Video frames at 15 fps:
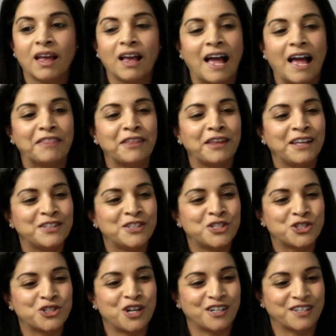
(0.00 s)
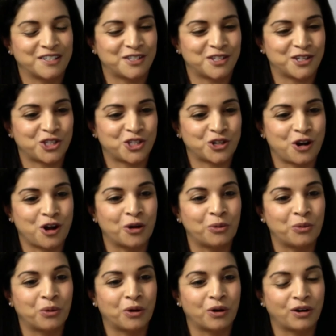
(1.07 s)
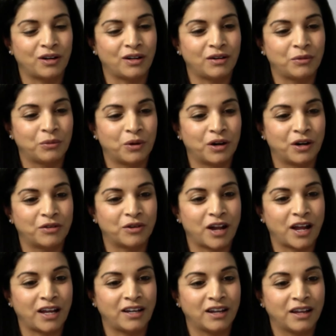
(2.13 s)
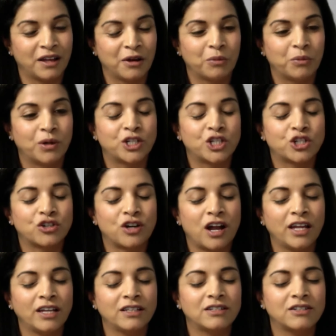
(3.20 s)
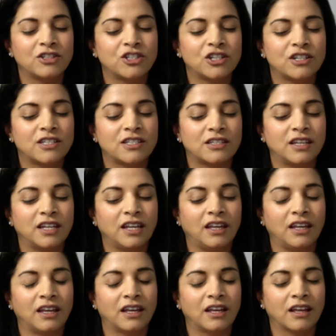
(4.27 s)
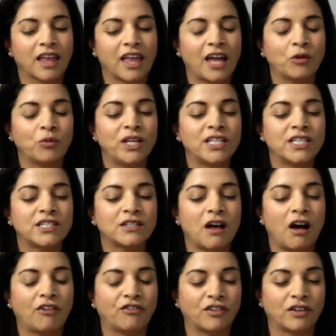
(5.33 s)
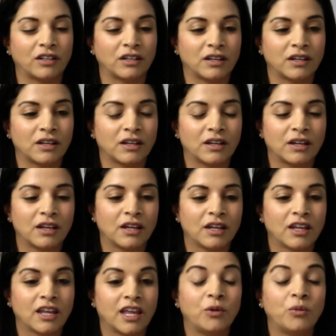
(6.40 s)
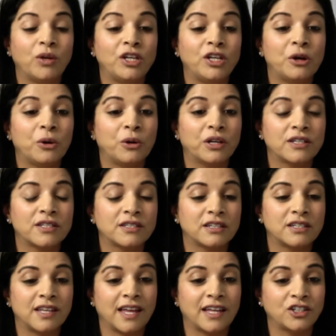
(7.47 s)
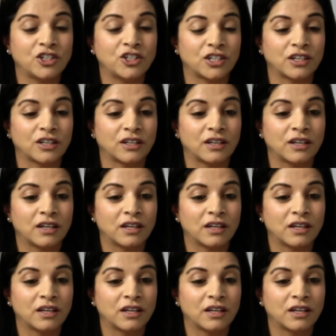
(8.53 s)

I think instruct is a strong word, right? We're trying to just see, can we soften? Can we notice the tension?